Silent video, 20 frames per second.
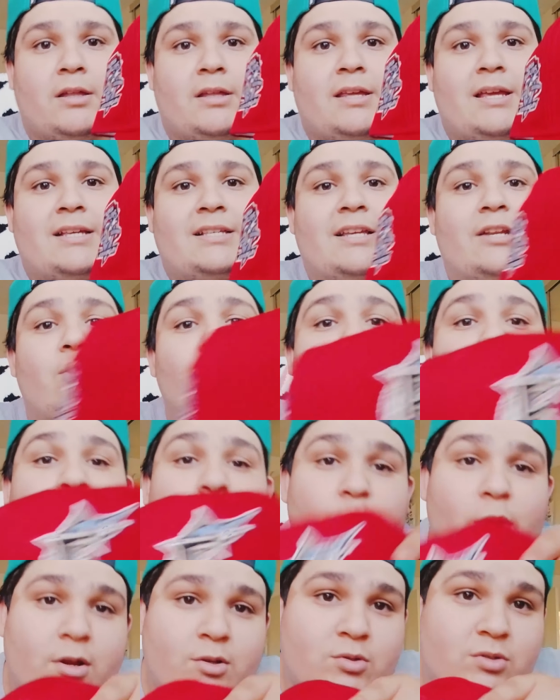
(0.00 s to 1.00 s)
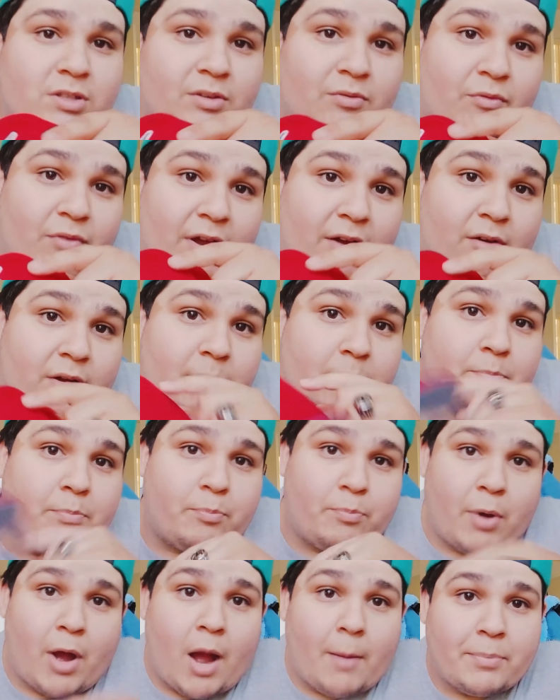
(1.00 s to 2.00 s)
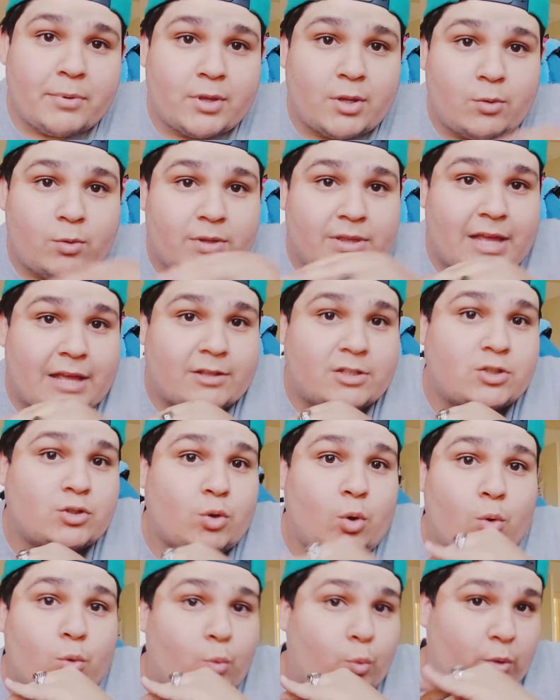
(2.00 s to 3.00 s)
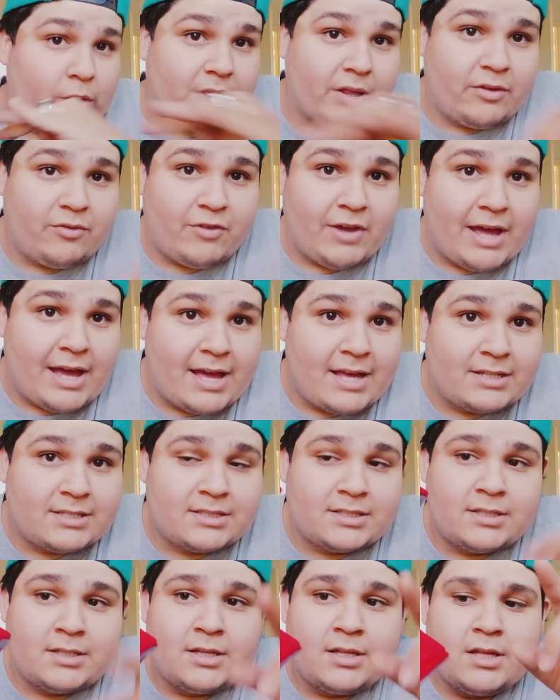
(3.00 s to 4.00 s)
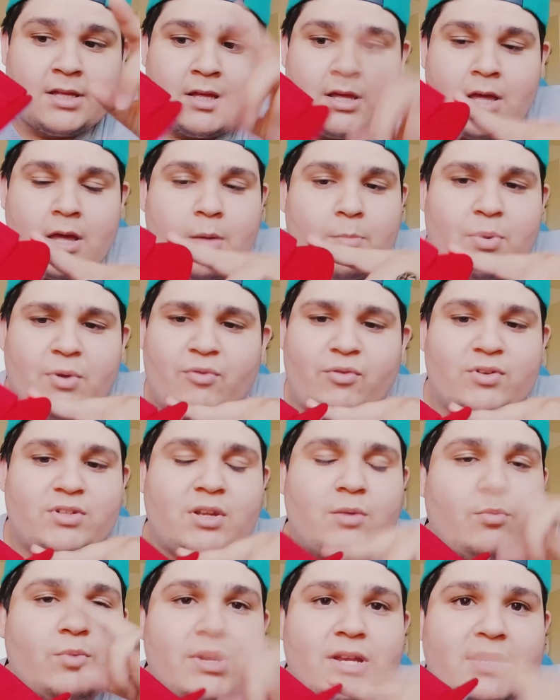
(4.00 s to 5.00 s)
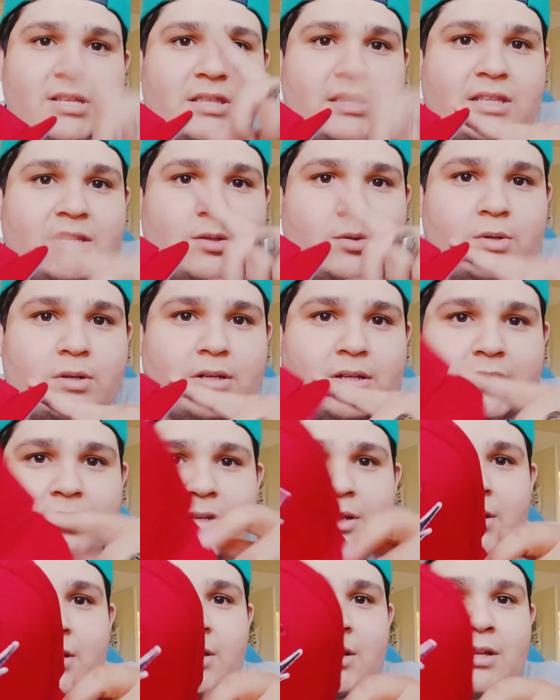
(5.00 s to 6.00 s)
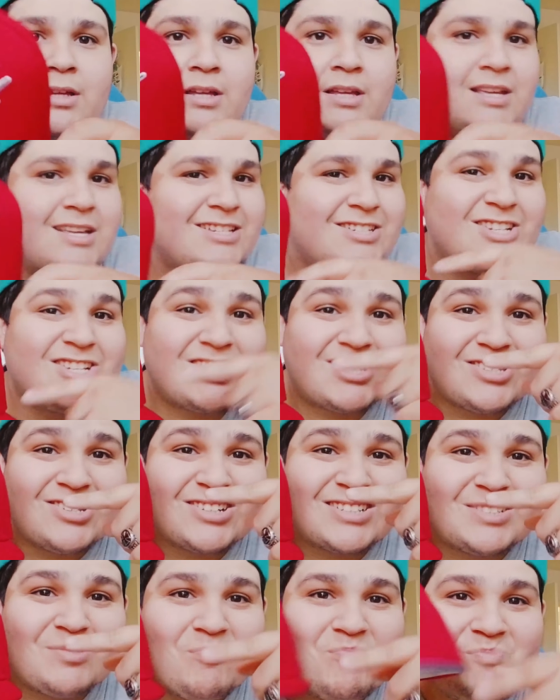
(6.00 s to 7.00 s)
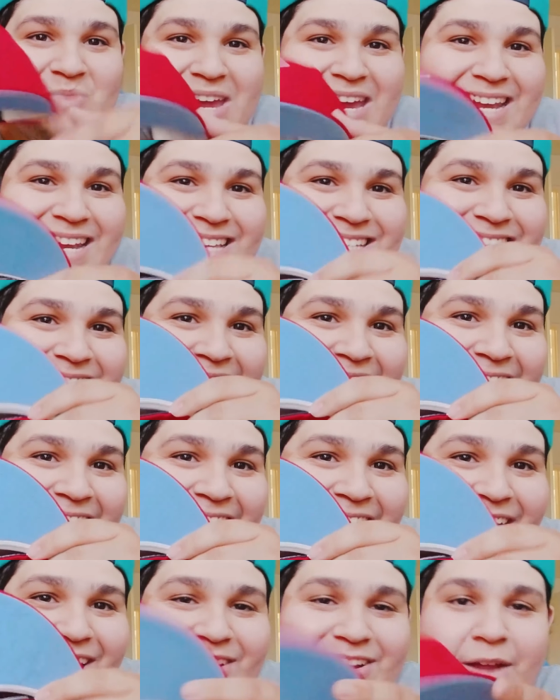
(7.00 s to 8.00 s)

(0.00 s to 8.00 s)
Yes, I know the Moon Rocks was a very popular one that sold really fast, but for some reason, this one just looks mean as hell.